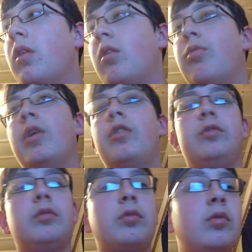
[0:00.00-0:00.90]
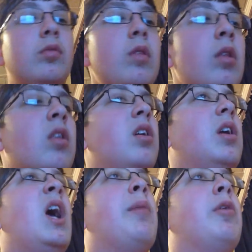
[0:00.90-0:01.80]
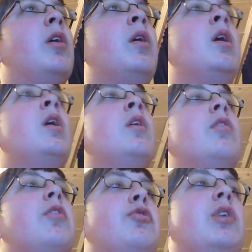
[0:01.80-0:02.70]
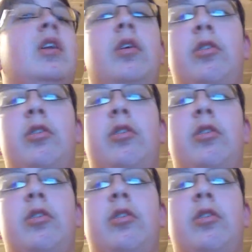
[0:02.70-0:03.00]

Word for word: to switch to the camera. So I tried to